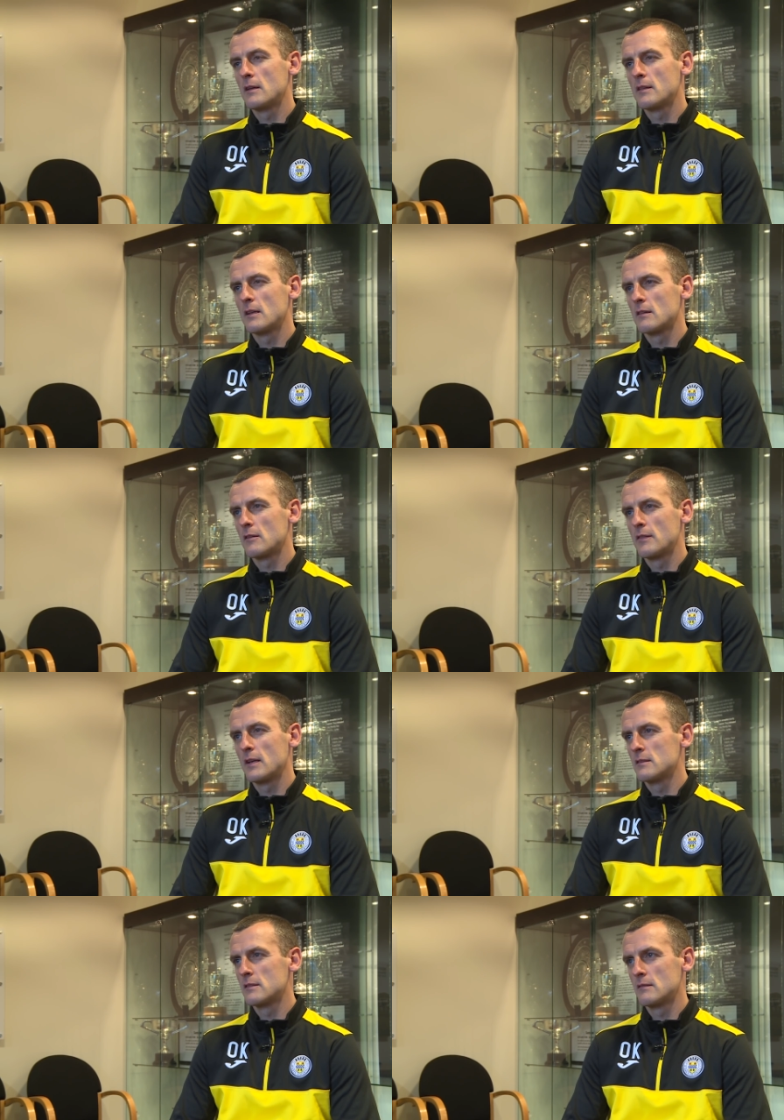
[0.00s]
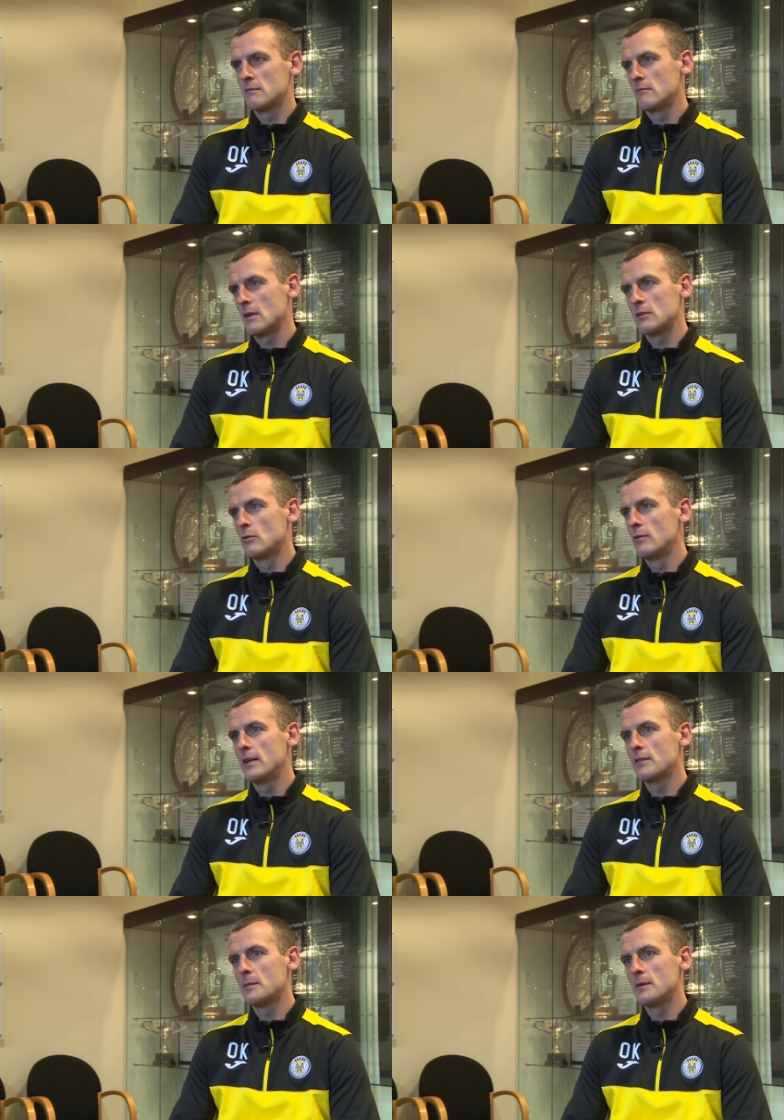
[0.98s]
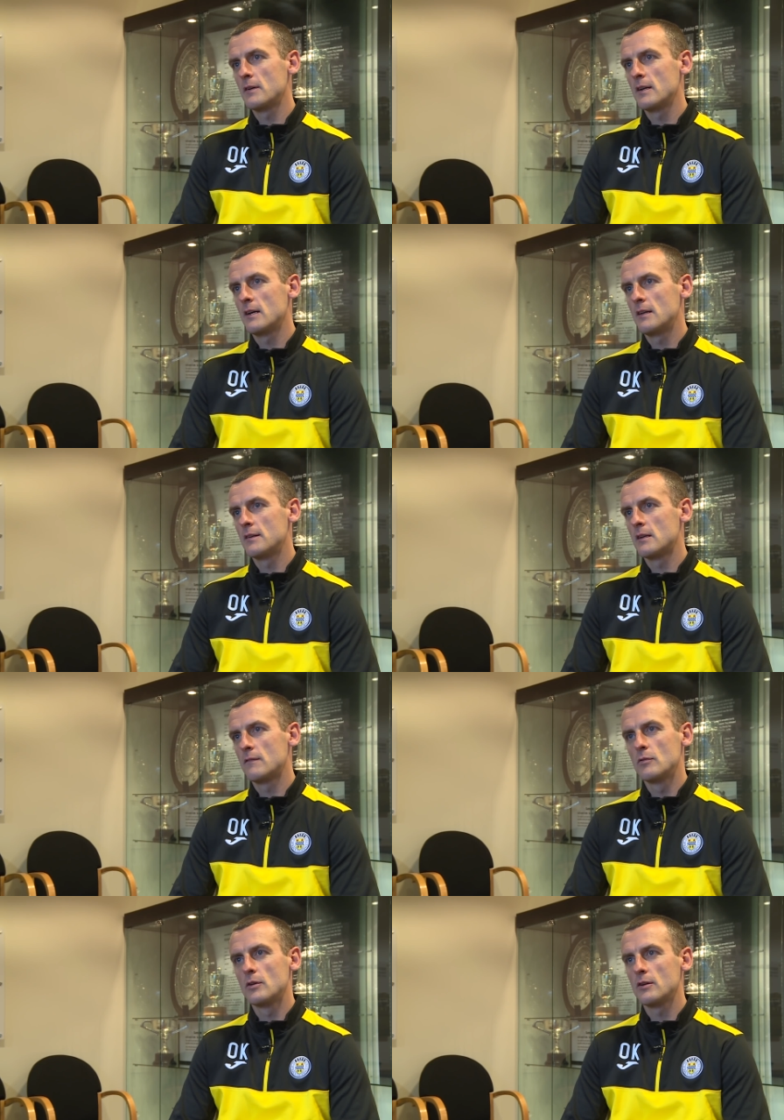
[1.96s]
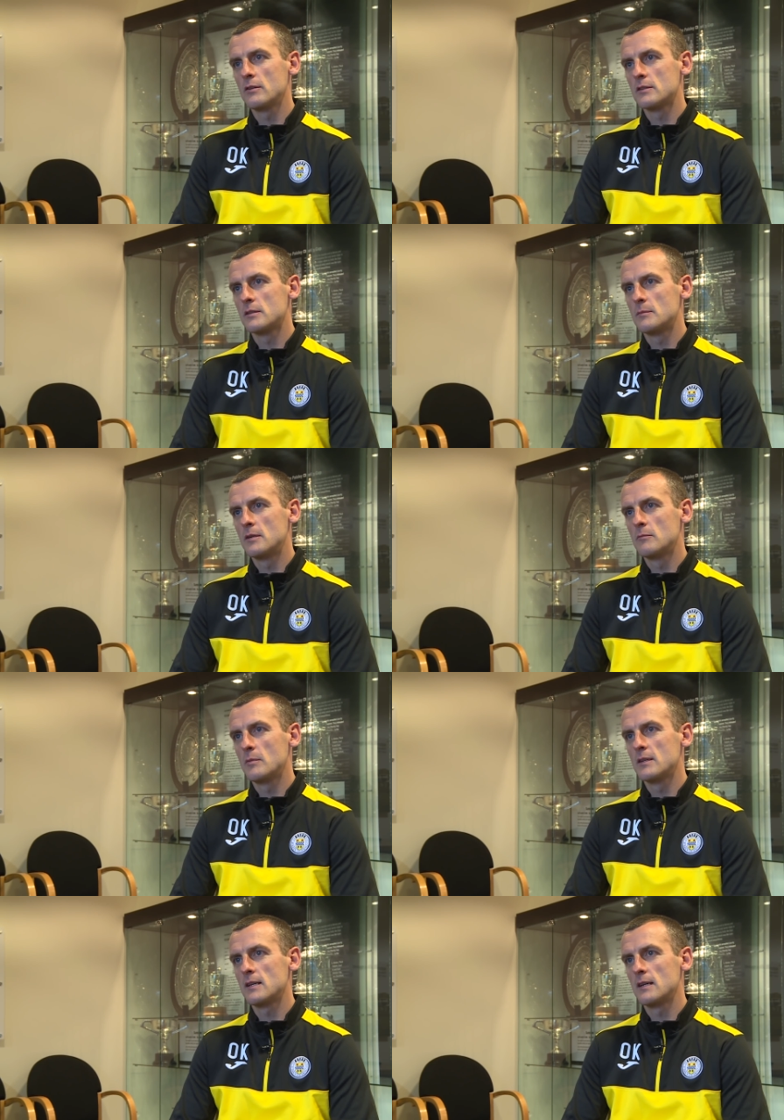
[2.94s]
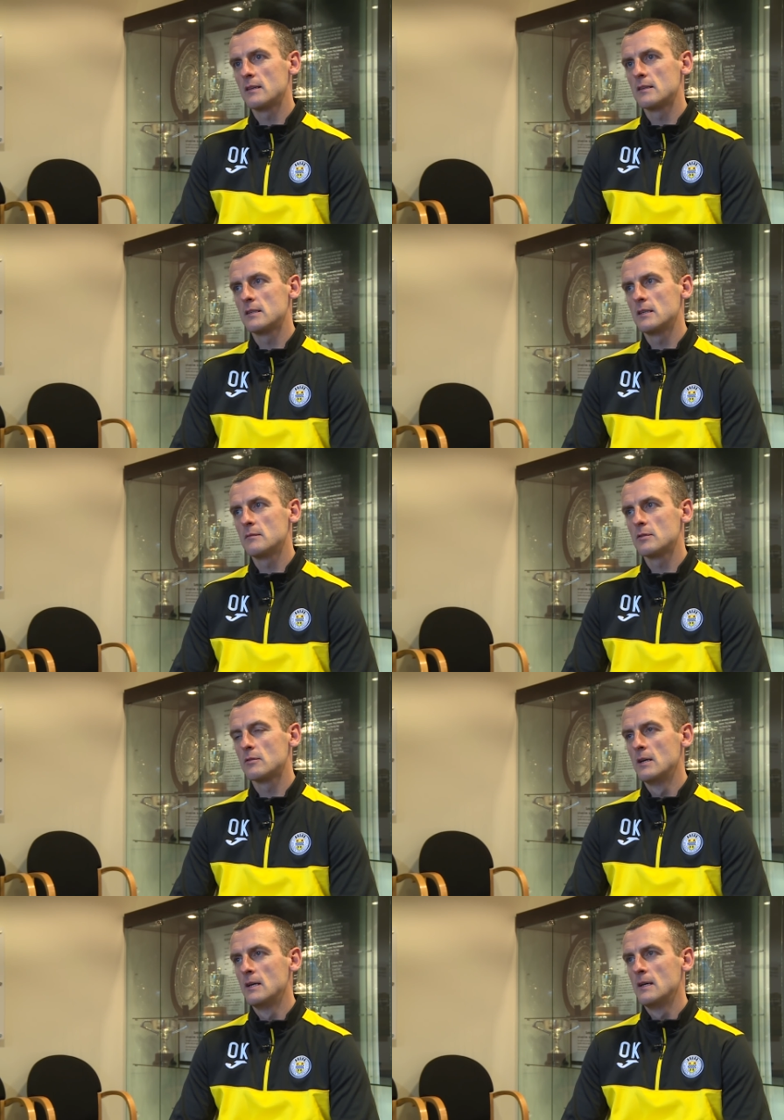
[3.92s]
And I think there are things at Corian have come in very handy, and I've no doubt that St Mirren will be exactly the same. So